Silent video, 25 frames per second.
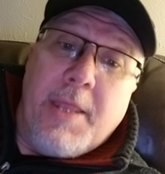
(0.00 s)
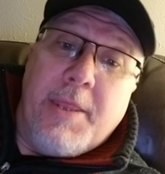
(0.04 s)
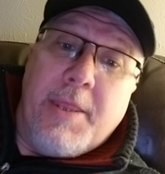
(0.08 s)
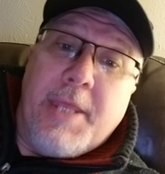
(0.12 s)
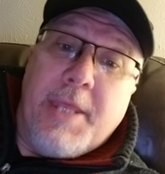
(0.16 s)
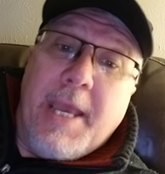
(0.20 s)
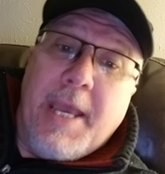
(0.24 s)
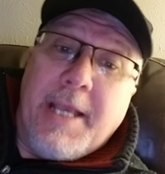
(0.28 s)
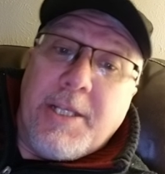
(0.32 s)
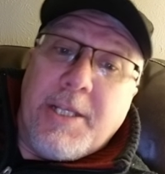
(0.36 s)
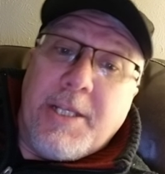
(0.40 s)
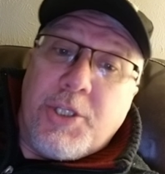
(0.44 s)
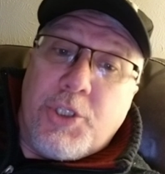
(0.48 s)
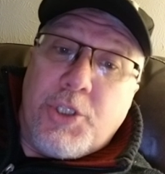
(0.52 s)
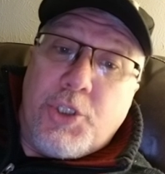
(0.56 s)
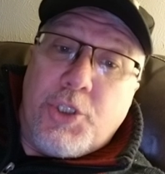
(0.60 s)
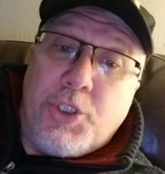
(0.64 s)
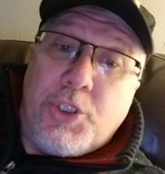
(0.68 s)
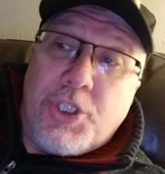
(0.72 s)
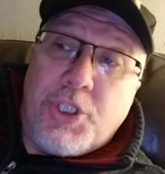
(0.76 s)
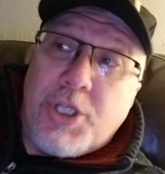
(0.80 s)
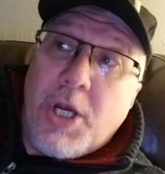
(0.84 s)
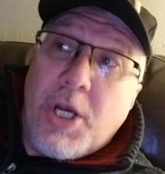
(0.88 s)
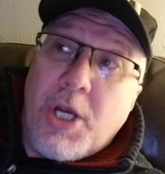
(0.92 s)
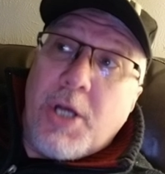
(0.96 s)
They
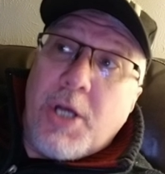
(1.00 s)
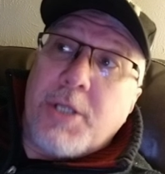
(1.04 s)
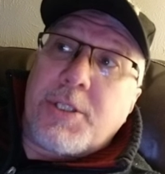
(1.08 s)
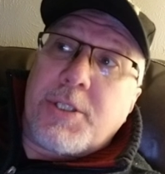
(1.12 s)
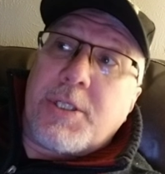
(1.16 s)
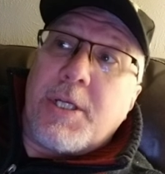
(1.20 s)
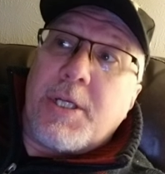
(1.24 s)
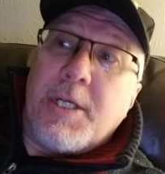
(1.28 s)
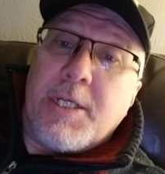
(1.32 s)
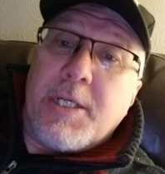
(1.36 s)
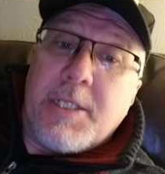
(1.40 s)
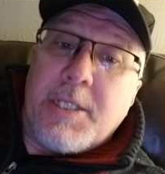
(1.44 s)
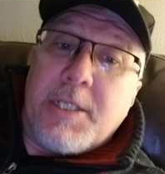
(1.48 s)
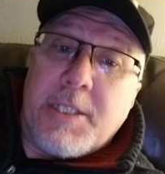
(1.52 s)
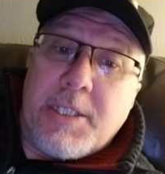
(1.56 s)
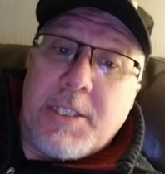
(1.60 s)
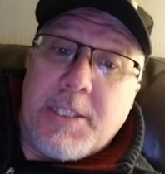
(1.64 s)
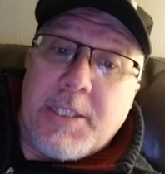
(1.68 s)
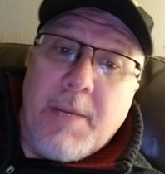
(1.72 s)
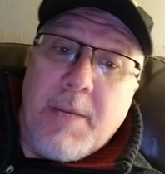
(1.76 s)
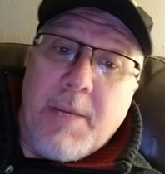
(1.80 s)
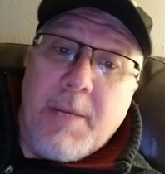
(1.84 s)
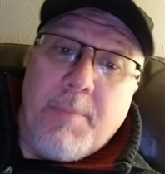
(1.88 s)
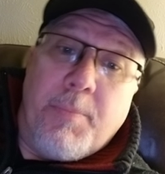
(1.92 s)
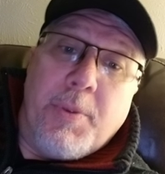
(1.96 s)
just
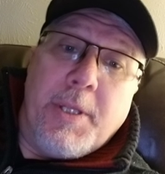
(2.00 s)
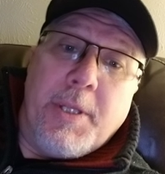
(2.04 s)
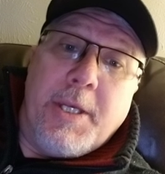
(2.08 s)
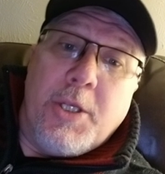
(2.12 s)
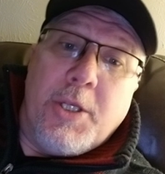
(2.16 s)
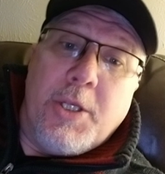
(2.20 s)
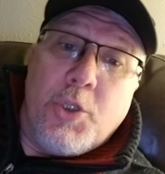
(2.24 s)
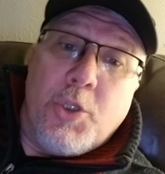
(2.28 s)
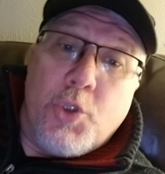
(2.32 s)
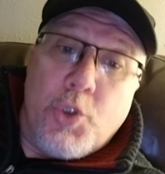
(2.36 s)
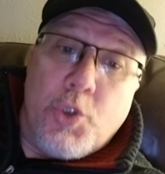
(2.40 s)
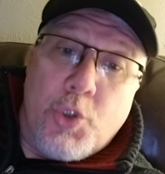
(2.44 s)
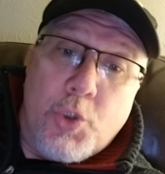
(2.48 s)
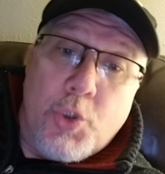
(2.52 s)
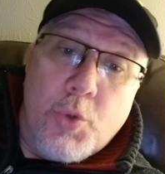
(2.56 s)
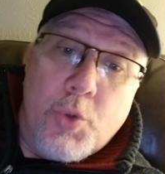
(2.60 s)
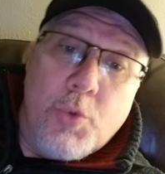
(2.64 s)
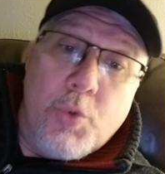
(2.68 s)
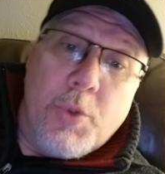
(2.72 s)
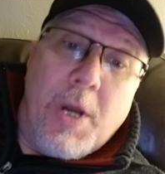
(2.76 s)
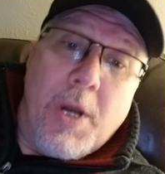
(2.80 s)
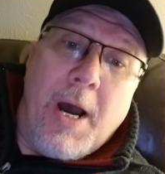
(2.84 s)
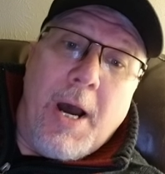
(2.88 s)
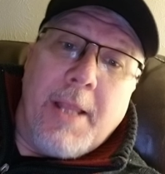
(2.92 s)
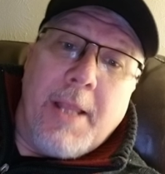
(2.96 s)
simply
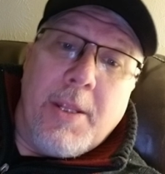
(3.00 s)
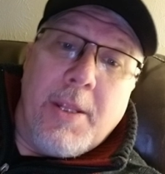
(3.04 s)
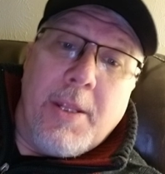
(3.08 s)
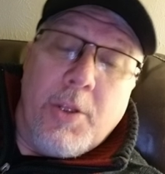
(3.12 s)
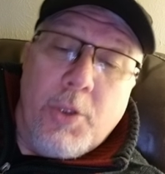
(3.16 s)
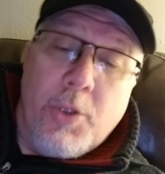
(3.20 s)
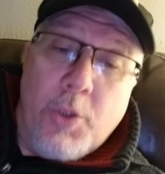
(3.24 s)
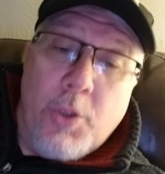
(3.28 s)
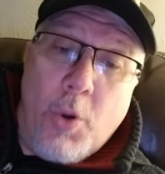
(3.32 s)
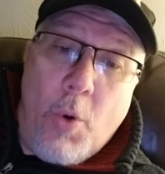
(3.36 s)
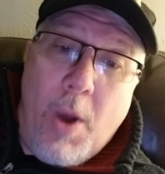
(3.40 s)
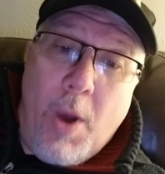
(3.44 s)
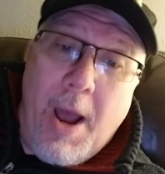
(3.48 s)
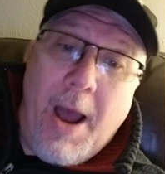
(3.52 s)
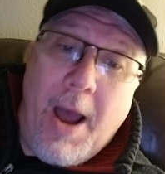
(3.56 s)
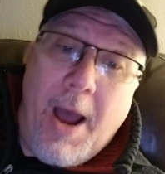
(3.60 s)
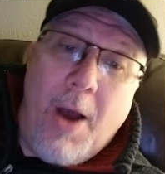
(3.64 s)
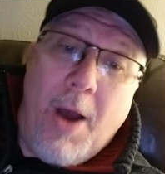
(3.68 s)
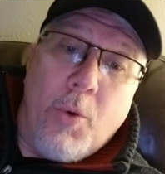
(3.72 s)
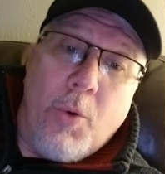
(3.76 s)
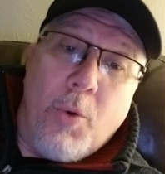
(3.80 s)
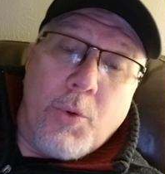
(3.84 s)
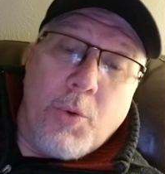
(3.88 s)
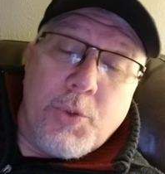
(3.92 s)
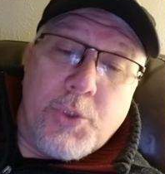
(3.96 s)
do not know
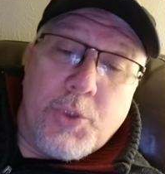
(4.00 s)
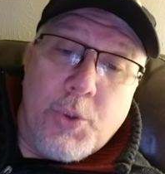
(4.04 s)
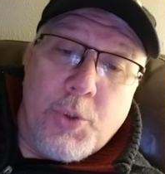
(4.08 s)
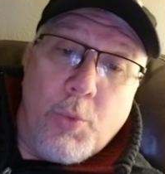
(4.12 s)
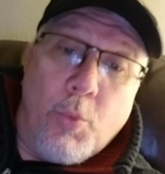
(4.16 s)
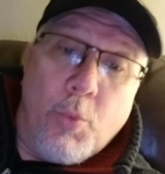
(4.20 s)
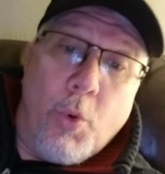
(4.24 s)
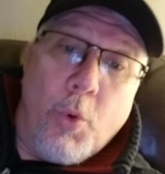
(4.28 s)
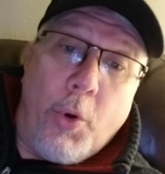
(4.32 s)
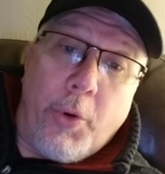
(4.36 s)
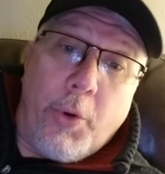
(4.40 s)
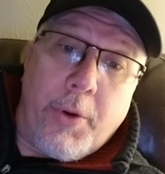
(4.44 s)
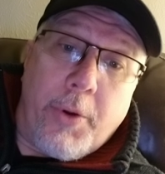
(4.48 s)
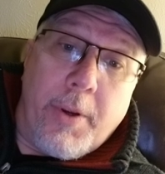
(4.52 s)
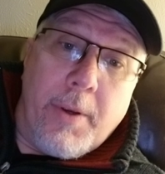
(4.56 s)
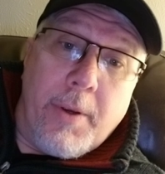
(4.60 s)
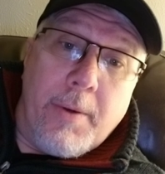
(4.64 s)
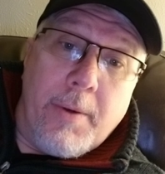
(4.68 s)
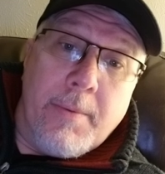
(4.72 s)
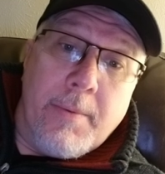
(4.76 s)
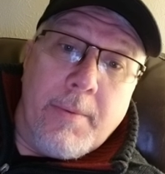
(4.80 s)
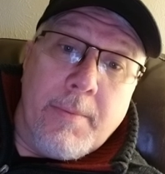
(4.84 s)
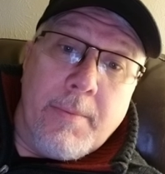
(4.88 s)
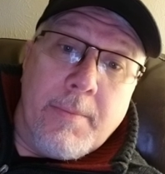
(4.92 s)
how to work.